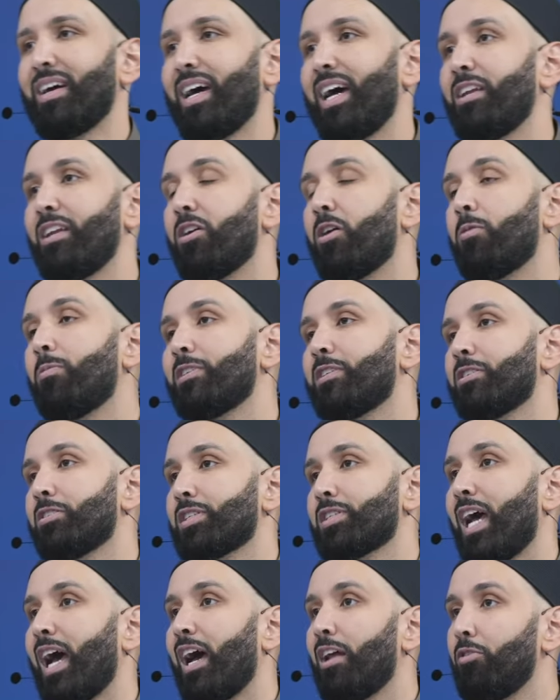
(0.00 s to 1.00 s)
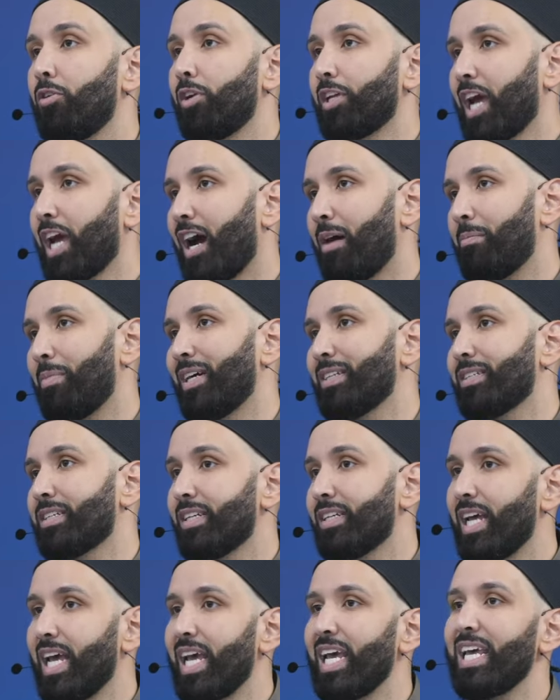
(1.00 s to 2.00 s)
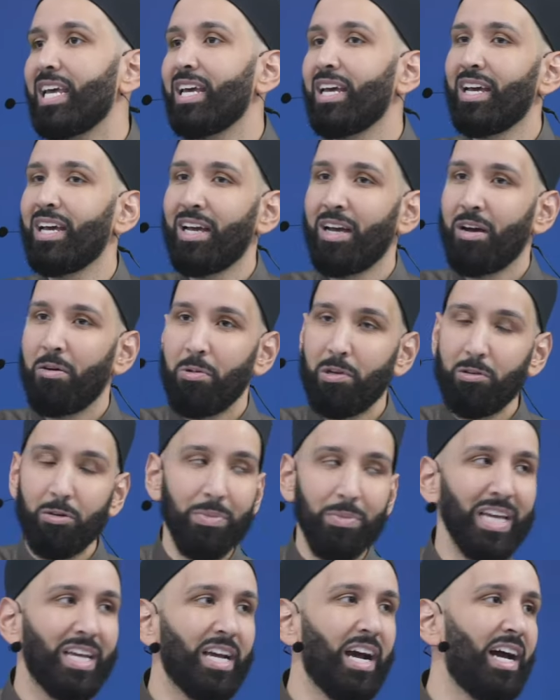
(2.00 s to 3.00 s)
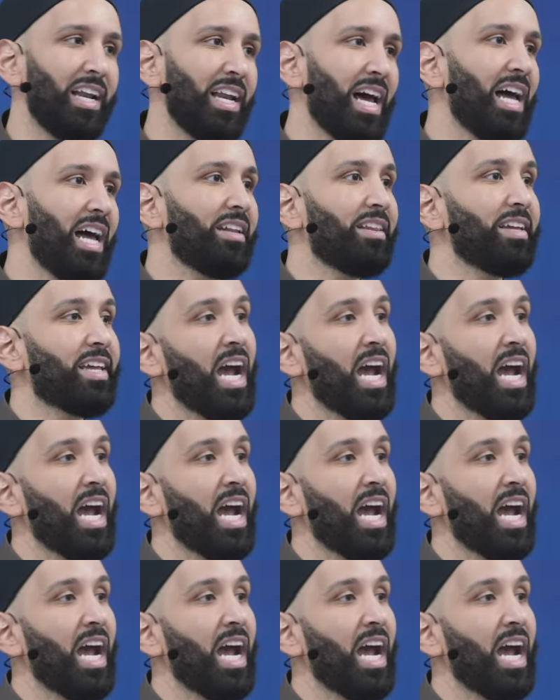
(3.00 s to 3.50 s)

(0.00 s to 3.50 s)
Al-Yawma Tustahallu Al-Ka'ba, today we will make halal the